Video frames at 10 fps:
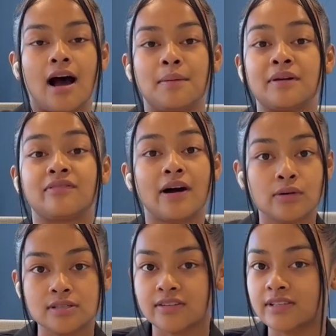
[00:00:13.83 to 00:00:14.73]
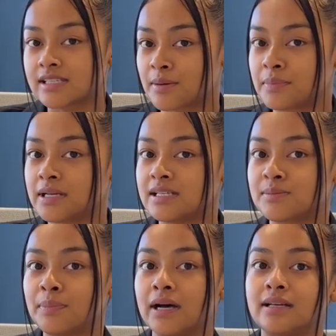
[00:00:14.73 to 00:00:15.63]
and founders of these companies,
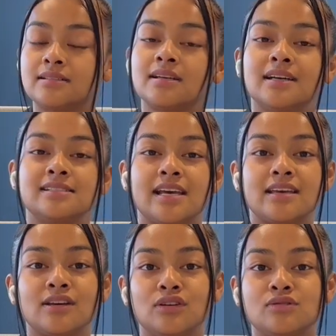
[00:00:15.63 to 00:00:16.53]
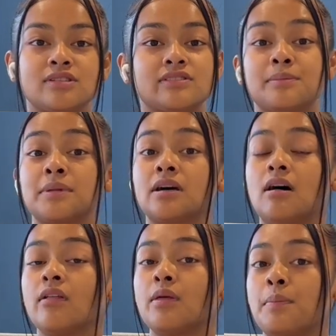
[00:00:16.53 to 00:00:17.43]
but taking use of something
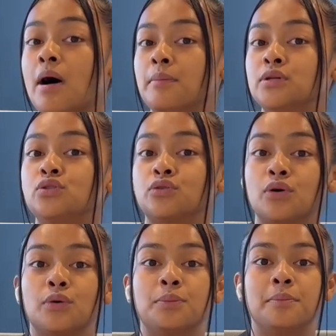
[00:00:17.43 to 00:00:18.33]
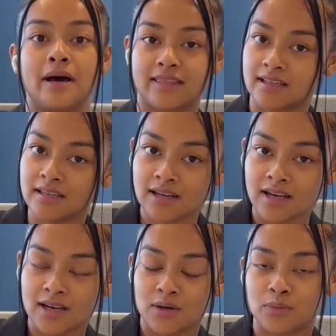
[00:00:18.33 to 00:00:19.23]
called the Pomodoro method,
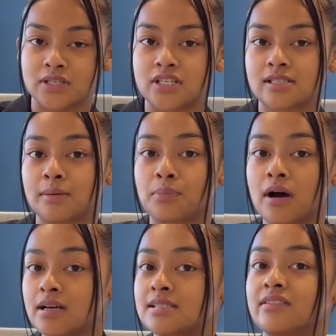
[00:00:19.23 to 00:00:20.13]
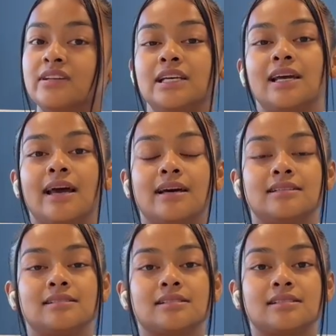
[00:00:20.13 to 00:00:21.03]
which is a productivity
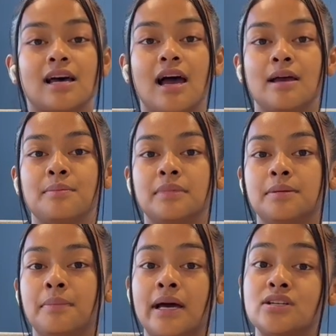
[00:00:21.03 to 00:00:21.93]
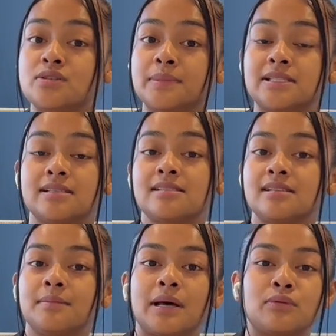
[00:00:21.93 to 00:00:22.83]
and time management
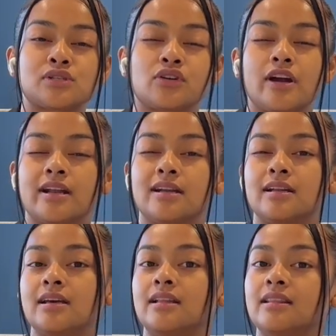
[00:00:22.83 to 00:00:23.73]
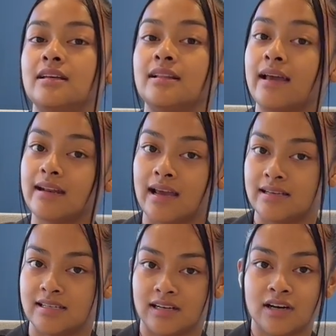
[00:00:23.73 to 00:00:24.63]
system that was created in the late
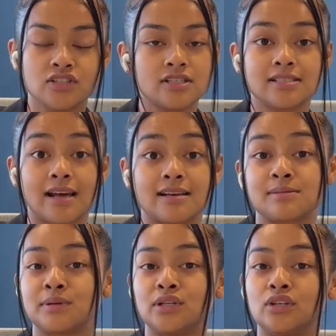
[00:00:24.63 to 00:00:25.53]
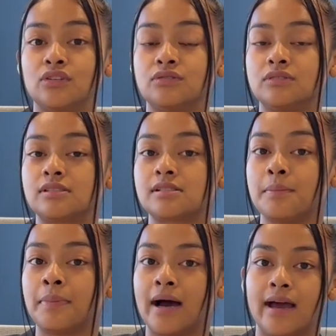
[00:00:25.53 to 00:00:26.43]
1800s and has been used
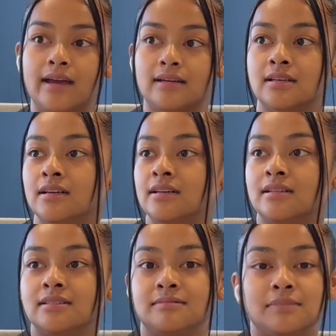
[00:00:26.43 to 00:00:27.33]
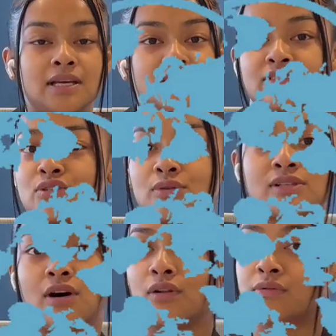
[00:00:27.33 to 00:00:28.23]
by individuals
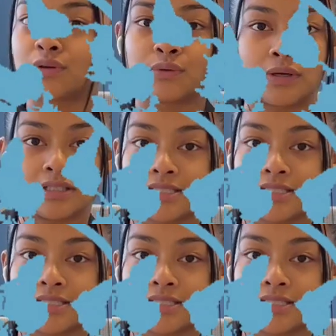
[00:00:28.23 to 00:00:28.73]
all over the world